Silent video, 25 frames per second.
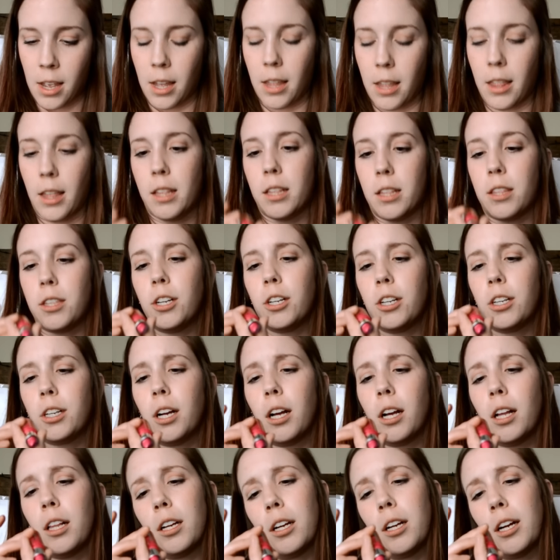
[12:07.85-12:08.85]
And then the third
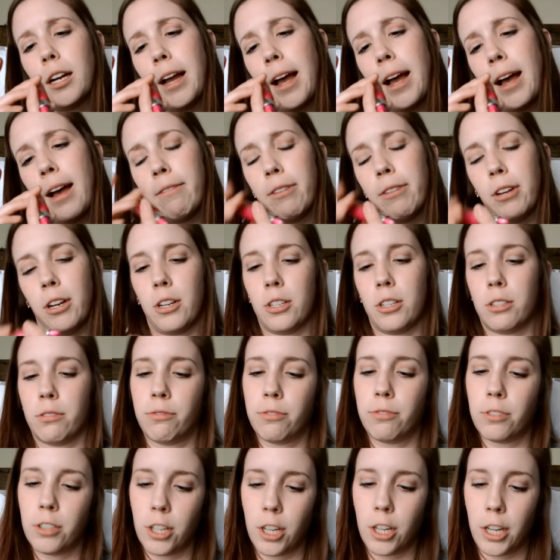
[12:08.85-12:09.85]
color I have here is
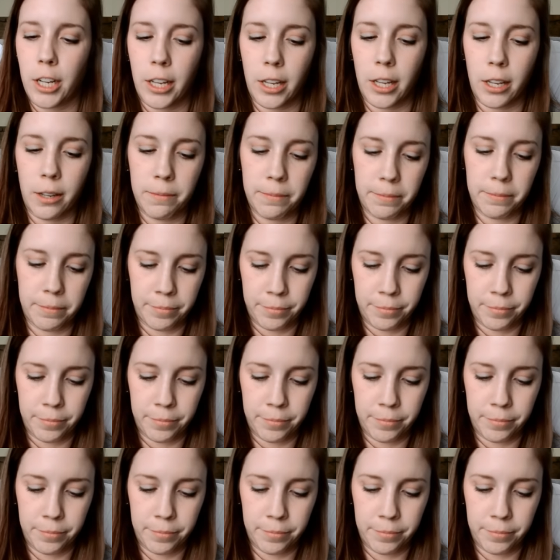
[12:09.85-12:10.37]
Flirty.